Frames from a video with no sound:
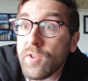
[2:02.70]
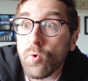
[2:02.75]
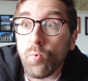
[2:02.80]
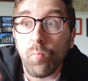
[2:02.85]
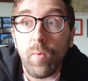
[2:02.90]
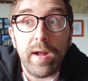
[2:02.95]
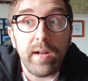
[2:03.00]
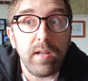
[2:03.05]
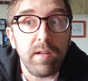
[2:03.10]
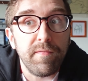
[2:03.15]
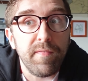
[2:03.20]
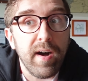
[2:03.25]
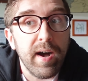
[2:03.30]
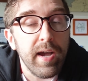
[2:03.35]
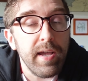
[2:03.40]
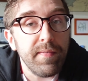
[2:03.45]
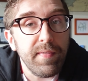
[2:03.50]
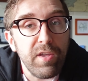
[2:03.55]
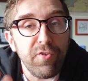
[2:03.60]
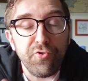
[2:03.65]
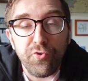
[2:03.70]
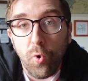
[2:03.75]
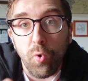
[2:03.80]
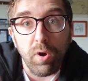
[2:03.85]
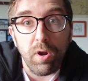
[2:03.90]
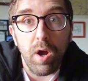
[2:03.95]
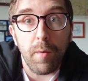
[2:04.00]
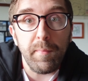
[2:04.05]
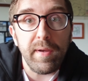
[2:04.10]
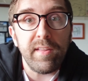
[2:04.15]
to rectify the
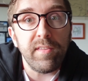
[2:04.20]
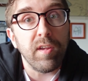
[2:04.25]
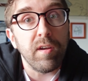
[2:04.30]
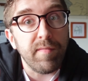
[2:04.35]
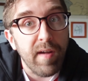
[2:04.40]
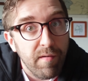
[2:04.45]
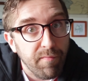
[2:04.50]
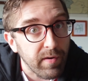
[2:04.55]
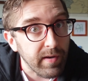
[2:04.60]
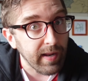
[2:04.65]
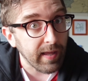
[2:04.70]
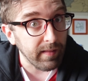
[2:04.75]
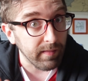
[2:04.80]
shortcomings of everyday